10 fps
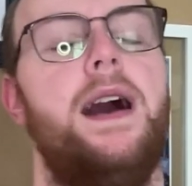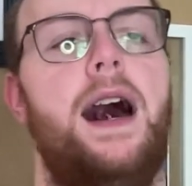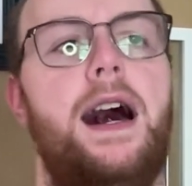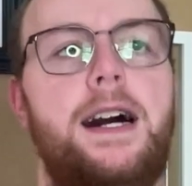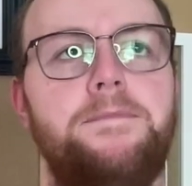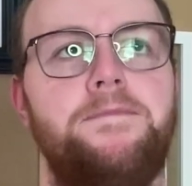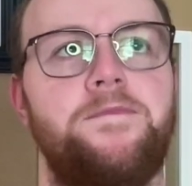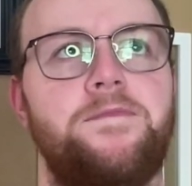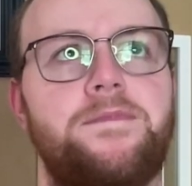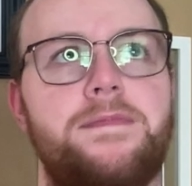So
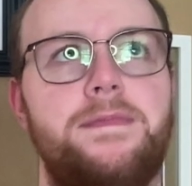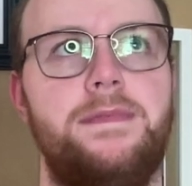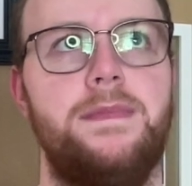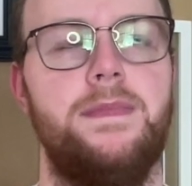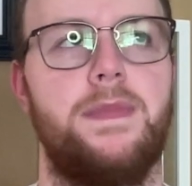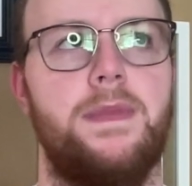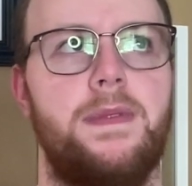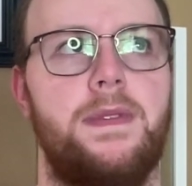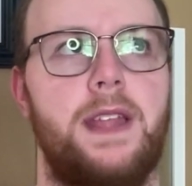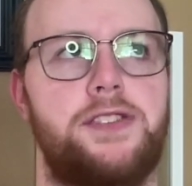
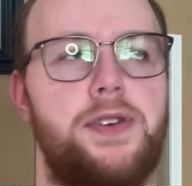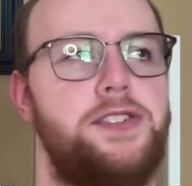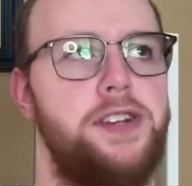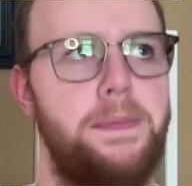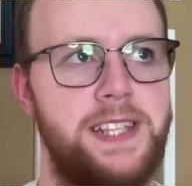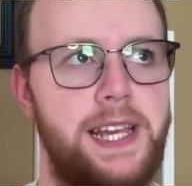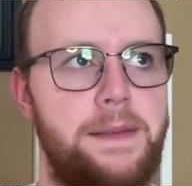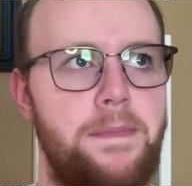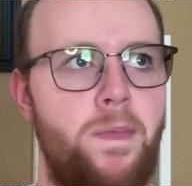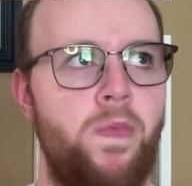I jumped in